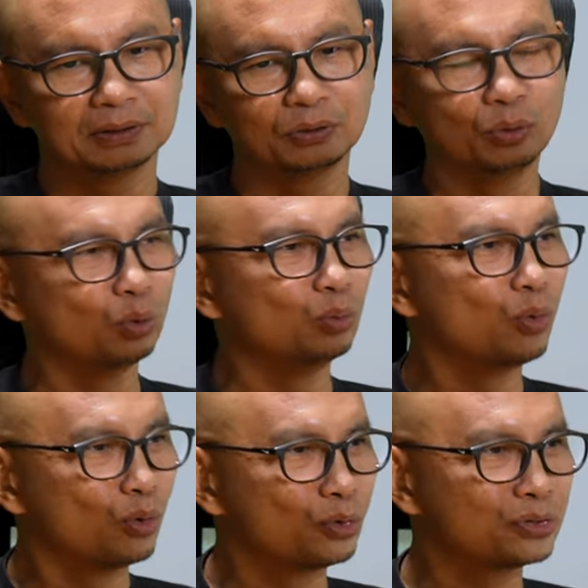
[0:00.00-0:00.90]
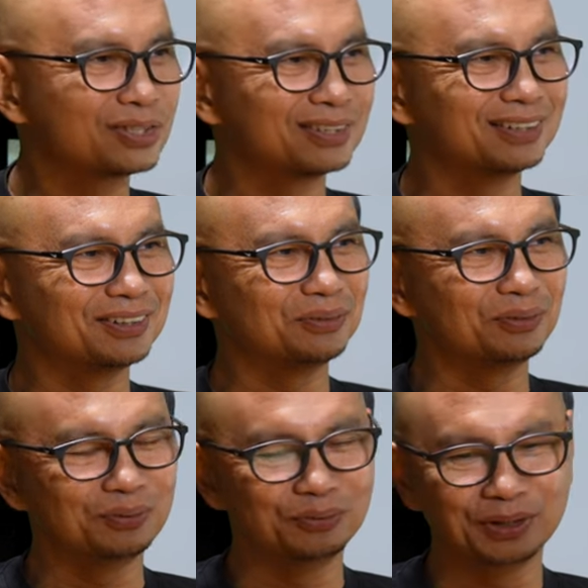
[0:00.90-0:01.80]
cold wars uh,
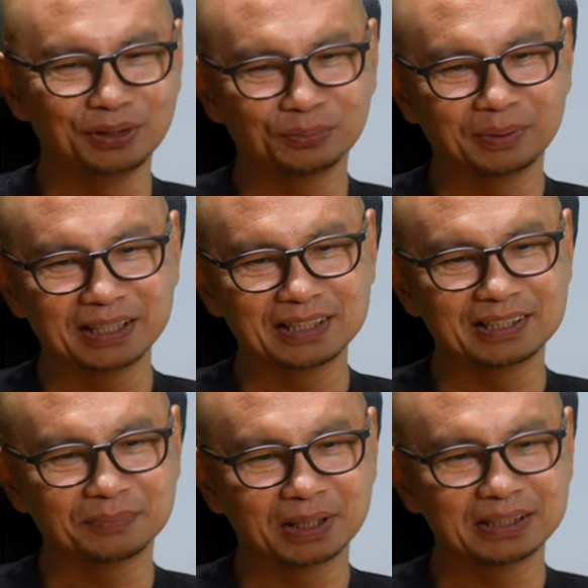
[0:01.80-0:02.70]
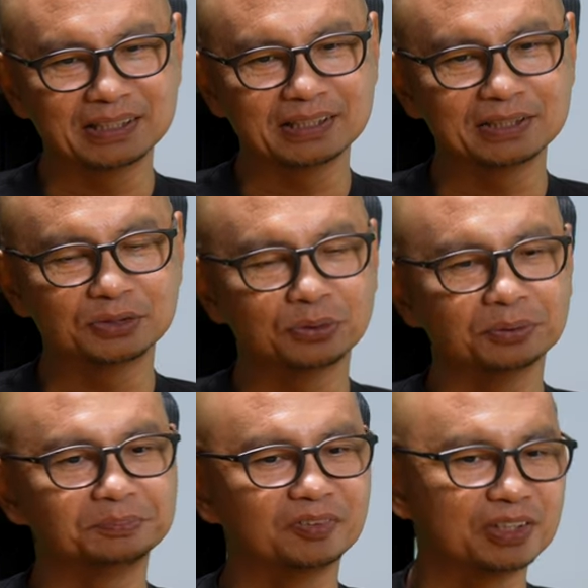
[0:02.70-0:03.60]
with your partners and parties and so
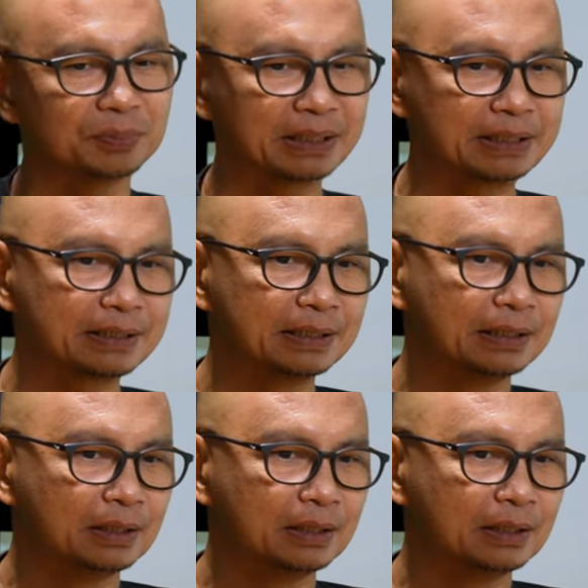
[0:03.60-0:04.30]
on various parties